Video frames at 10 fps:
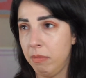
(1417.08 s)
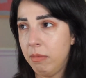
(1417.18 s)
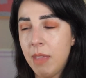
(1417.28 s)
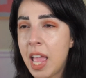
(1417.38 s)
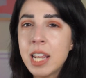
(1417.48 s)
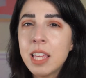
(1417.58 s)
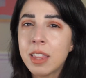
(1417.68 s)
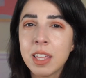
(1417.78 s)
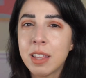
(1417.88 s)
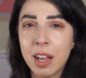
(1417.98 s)

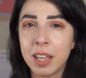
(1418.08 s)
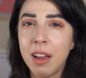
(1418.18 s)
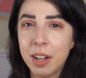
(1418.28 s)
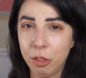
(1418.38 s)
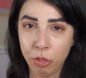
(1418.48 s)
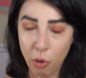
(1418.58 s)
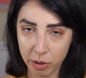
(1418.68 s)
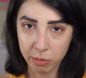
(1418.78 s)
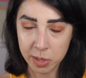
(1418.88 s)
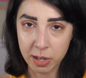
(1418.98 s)
anything that I kind of thought it
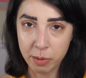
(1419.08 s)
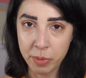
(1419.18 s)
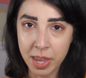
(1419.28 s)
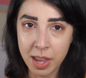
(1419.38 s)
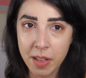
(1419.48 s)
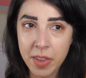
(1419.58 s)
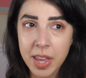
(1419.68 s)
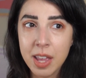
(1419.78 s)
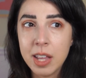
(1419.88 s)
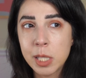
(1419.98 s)
was going to be.
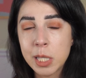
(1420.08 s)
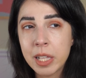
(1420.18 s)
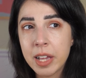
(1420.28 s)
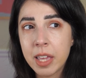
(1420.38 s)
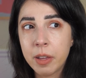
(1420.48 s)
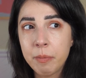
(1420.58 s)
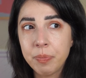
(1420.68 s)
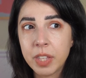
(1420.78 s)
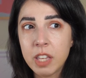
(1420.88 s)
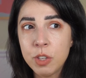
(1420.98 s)
It's like
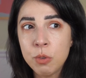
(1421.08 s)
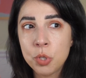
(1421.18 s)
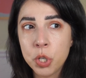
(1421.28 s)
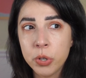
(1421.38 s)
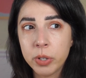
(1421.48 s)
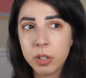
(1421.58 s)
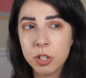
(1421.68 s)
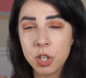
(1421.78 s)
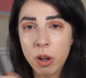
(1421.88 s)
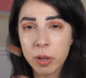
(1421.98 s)
if you took
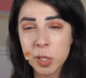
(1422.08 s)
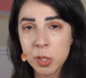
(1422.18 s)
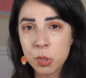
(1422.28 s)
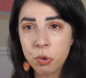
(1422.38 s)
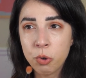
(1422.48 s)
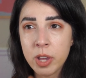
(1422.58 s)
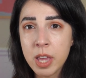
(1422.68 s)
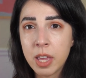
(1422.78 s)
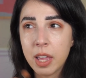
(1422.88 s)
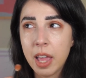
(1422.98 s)
Dawson's
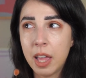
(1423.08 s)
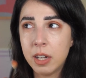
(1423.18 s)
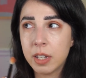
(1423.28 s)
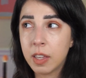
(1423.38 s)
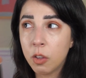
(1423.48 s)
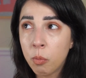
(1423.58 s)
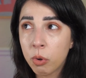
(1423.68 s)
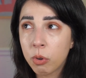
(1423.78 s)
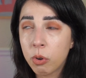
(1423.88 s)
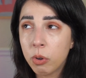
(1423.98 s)
Creek and Gilmore
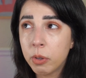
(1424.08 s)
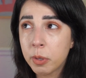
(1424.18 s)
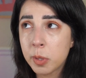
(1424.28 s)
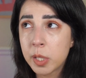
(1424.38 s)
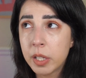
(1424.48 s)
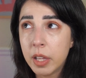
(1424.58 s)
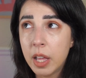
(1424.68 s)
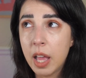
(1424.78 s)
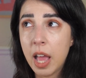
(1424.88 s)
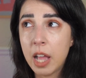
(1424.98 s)
Girls
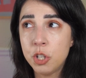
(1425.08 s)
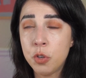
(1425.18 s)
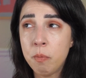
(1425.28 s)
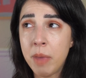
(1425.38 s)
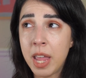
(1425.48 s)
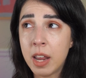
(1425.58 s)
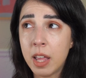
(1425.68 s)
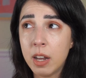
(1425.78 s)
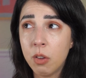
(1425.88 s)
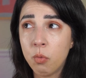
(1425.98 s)
and you made
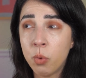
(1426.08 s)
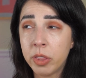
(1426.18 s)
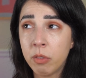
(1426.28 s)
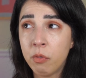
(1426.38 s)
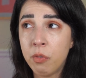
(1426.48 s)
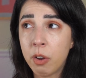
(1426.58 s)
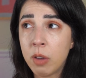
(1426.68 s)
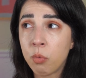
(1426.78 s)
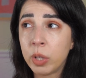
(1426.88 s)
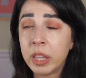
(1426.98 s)
it with very
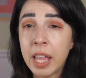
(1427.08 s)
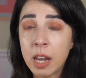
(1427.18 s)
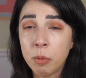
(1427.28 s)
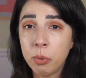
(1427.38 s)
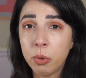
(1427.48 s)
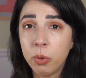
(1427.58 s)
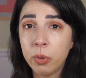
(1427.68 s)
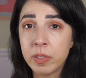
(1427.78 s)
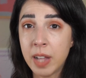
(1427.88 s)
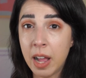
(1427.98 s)

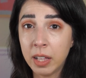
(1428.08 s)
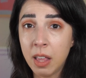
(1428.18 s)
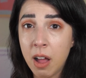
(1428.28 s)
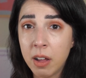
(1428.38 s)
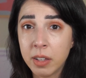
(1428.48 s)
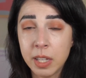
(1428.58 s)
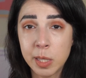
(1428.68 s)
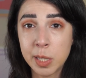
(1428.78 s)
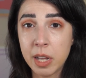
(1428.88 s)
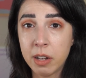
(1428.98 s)
relatable dialogue
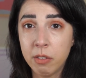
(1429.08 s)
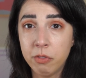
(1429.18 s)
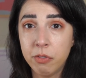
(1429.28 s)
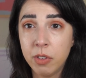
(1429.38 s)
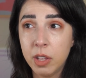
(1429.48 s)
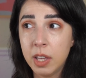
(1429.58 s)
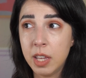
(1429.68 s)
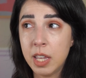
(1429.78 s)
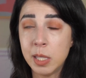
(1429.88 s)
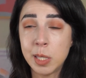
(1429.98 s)
instead of
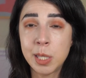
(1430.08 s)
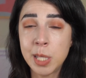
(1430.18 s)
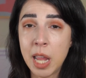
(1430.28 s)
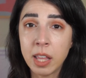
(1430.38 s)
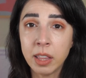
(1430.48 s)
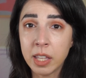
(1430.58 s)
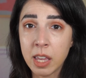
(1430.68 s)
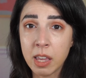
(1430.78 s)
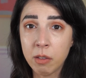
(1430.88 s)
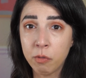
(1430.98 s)

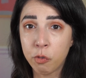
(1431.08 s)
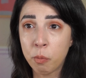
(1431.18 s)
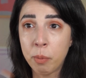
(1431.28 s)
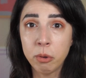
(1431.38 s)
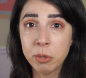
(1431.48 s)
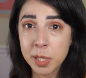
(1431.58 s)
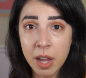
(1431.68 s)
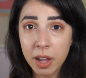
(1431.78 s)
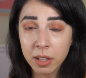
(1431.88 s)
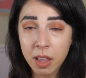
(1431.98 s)
insanely verbose
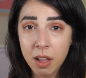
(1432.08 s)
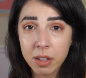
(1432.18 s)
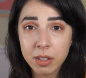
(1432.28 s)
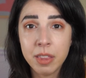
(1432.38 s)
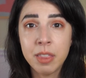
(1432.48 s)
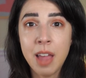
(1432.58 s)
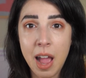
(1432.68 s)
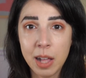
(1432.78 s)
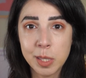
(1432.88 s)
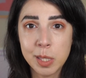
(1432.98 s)
dialogue,
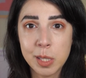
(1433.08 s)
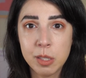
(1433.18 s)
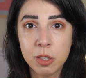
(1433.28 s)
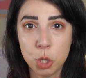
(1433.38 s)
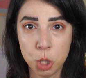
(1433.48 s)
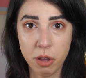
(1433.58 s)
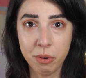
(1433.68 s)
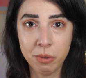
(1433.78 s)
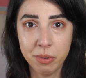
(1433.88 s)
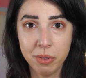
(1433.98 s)
that's the
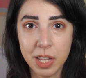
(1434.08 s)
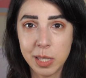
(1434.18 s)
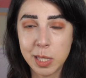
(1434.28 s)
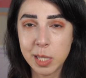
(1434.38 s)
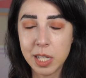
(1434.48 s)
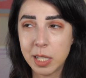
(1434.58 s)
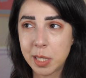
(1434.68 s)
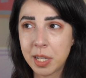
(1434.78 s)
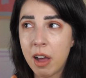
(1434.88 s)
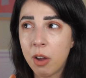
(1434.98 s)
show. It's
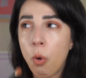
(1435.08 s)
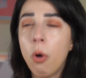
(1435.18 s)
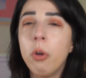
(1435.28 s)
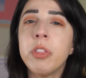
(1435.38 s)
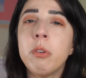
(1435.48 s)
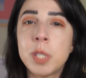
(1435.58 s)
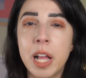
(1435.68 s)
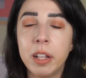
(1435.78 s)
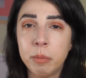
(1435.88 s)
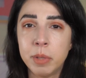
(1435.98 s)
got all those
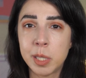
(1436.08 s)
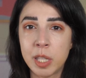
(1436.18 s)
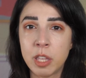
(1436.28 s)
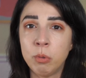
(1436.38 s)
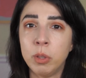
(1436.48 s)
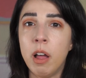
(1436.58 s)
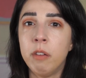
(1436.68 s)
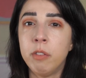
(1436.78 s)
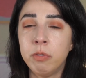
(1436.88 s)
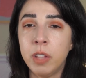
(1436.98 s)
elements that you love
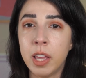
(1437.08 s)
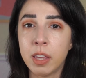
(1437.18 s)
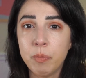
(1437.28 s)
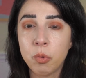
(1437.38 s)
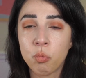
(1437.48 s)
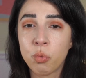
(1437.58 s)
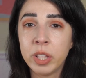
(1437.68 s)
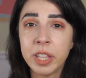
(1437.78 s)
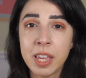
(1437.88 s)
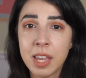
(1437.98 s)
of like
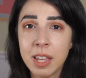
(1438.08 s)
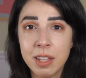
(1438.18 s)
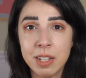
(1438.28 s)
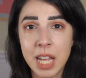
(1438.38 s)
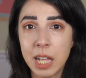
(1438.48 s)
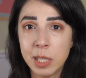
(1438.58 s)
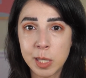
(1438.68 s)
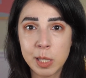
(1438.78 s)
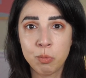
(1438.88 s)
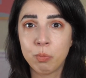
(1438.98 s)
really
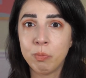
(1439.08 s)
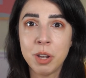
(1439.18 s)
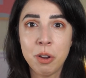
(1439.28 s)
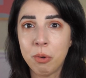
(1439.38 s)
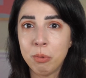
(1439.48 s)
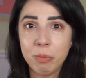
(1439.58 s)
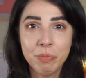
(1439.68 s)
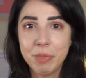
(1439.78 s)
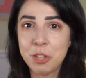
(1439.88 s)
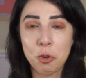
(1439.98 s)
intense,
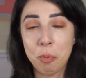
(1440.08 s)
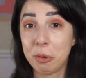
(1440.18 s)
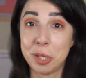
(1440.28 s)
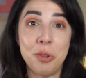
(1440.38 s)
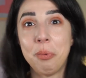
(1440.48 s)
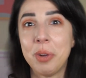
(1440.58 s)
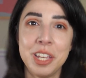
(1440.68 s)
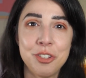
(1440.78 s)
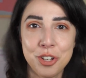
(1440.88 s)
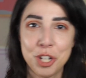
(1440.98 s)
interpersonal
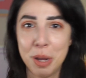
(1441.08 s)
relationships